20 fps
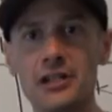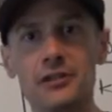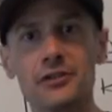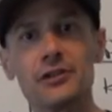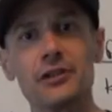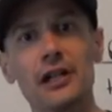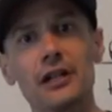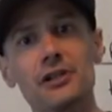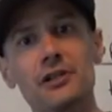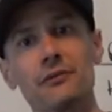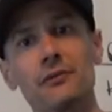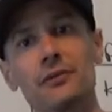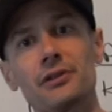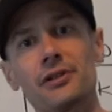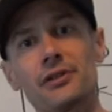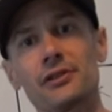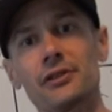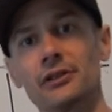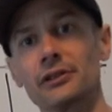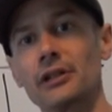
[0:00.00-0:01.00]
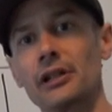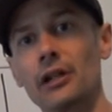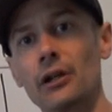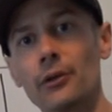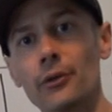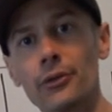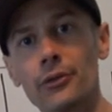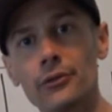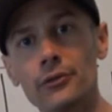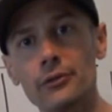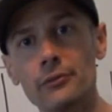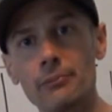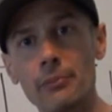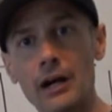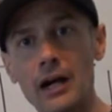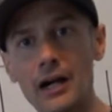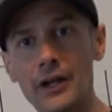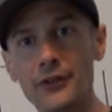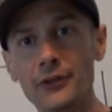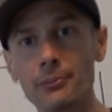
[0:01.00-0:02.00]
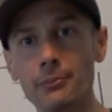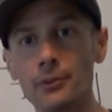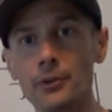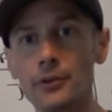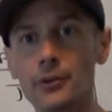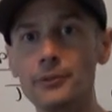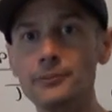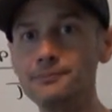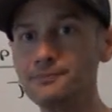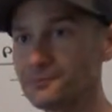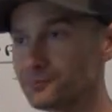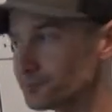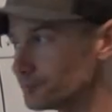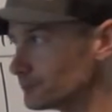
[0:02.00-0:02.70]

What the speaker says: introduction, we're just going to go through possible